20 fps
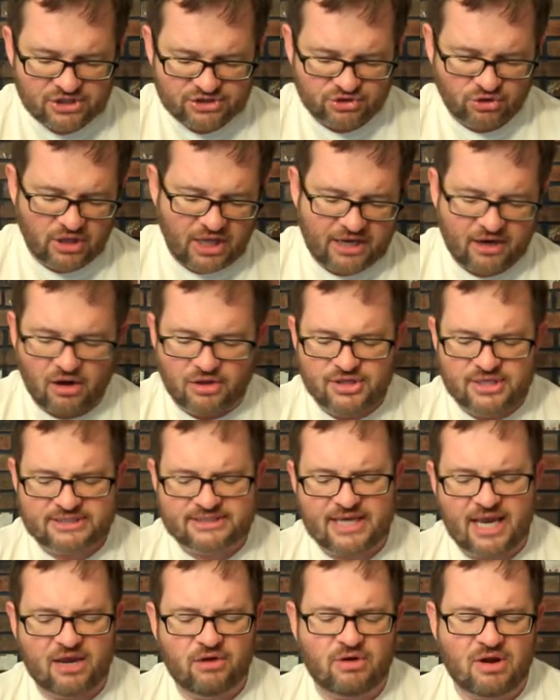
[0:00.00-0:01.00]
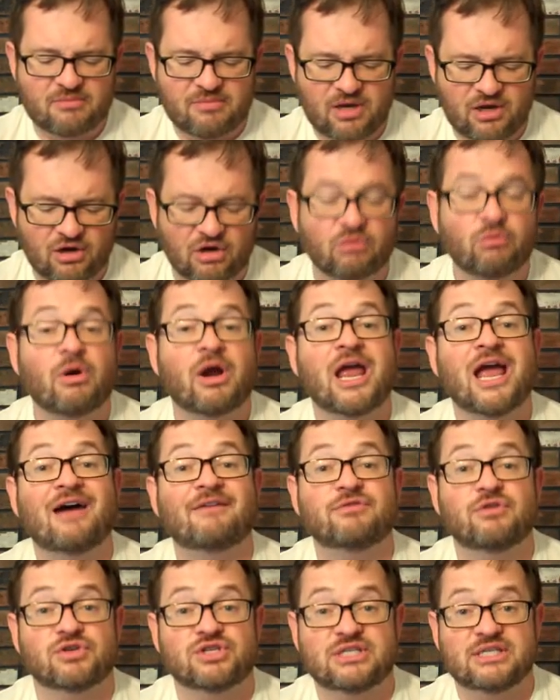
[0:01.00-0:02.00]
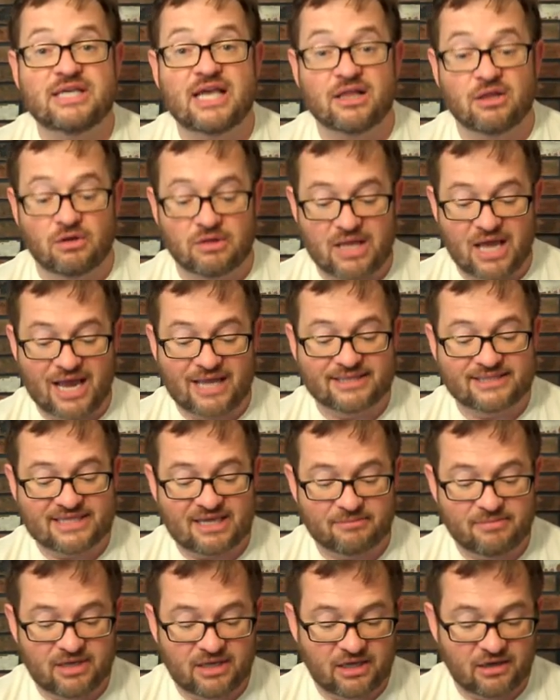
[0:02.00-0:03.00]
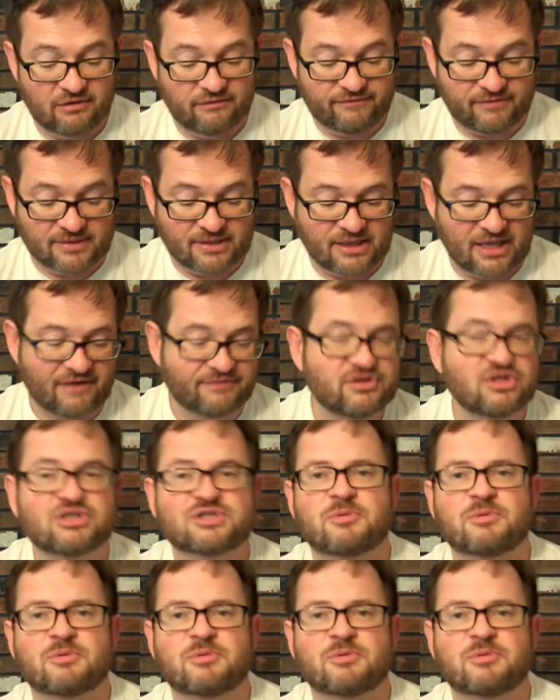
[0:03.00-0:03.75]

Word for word: So like on this diagram here where I have those yellow lines coming in from the left,